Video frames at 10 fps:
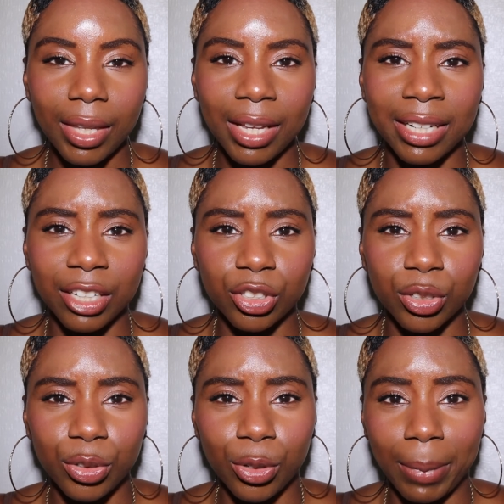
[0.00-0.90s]
Now,
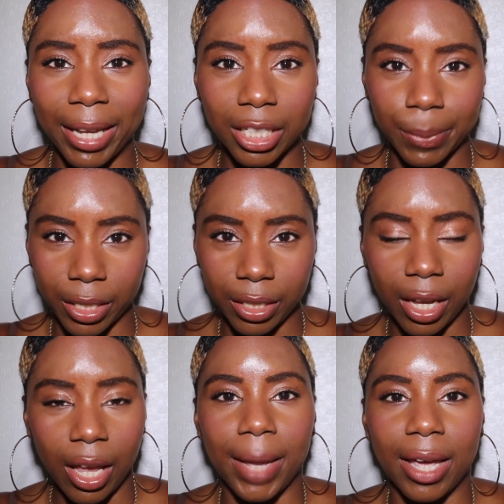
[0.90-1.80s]
during your placement,
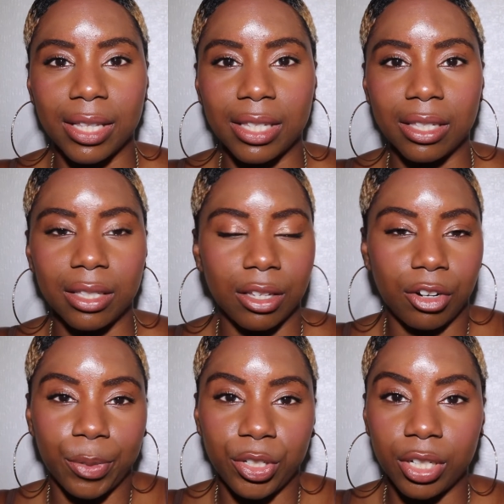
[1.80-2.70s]
it's
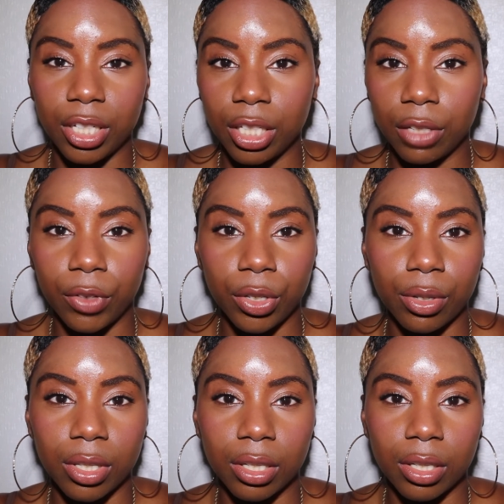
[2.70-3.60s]
an opportunity for
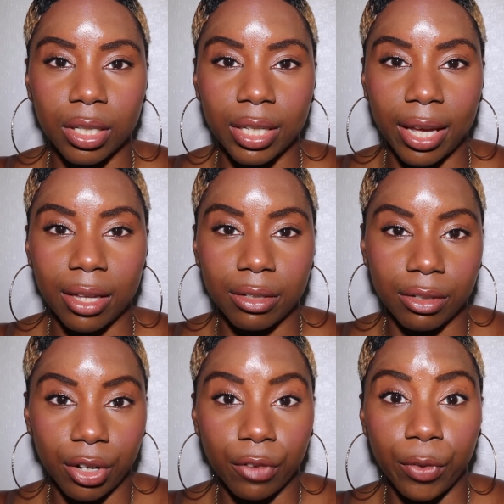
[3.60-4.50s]
you to get,
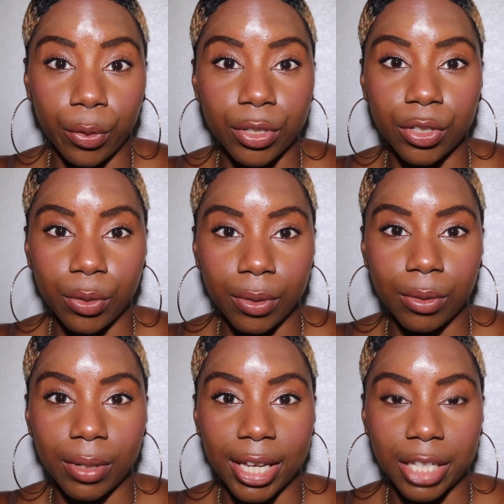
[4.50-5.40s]
real
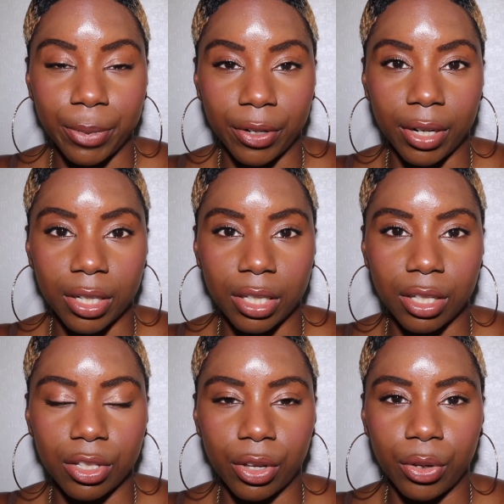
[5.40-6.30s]
school experience,
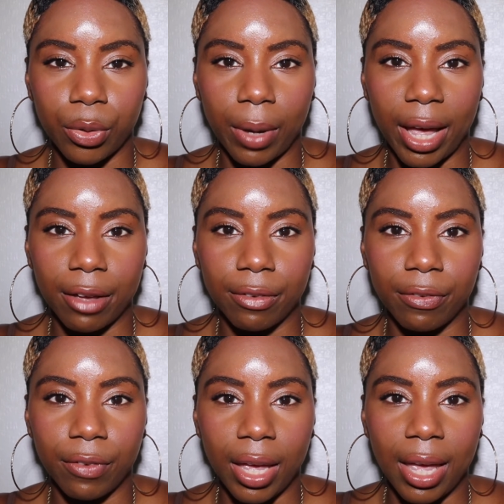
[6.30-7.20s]
and so you'll have